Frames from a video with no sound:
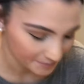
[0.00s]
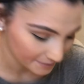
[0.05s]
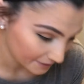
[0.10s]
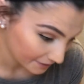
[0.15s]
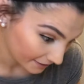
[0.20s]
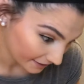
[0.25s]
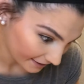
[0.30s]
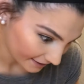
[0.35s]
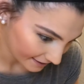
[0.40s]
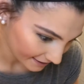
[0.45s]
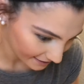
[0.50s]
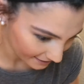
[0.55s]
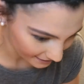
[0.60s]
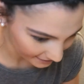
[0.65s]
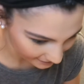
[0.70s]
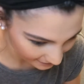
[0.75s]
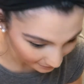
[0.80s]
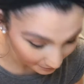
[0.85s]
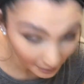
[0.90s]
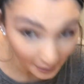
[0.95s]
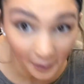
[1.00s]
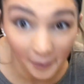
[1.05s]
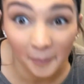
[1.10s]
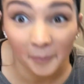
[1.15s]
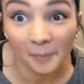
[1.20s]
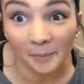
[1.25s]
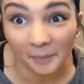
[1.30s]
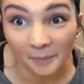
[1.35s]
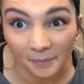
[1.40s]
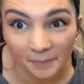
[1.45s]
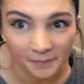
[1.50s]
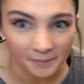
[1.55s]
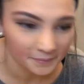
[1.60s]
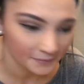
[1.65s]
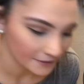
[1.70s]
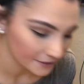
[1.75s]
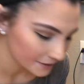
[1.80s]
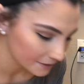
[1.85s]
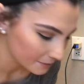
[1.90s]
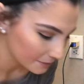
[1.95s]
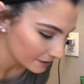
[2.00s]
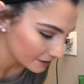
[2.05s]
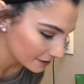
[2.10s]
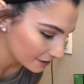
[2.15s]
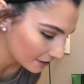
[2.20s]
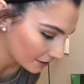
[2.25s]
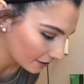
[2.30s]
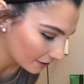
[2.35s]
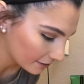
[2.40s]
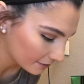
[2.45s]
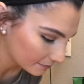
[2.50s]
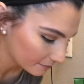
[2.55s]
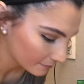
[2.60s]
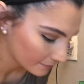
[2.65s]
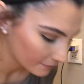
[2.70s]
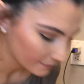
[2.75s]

Okay, well, that's what it's called.